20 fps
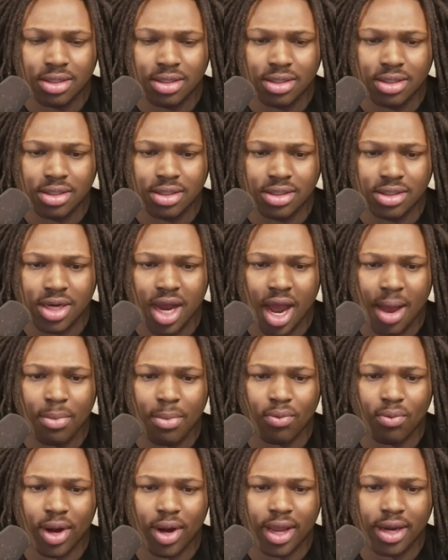Ja
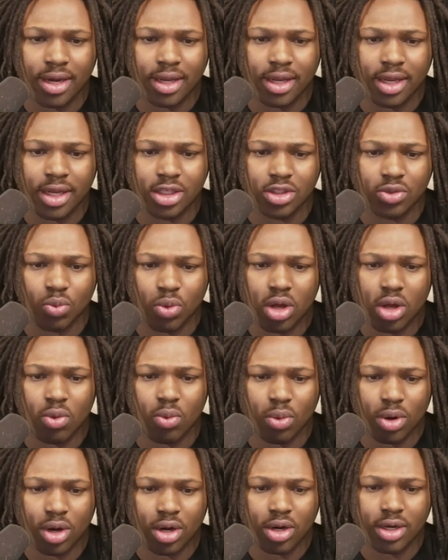Morant is well
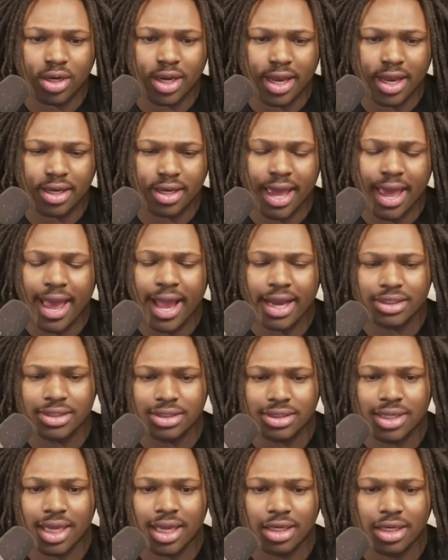aware that the actions
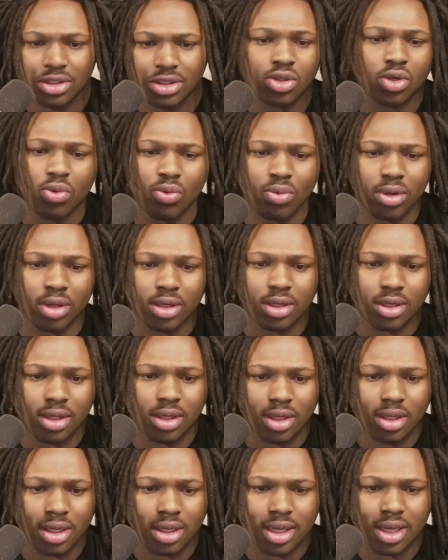that he's doing.
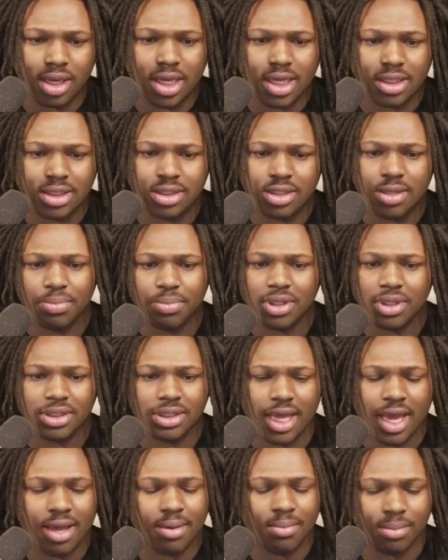It's simple as
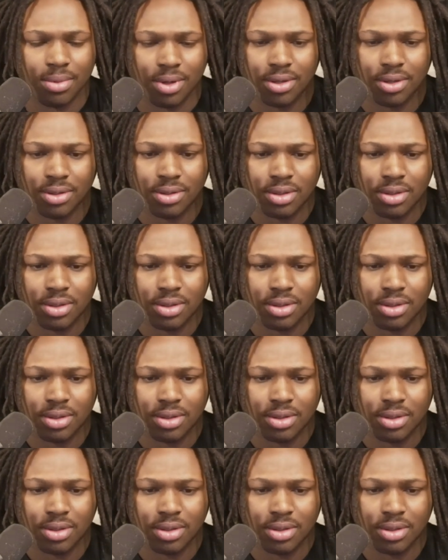that, bro.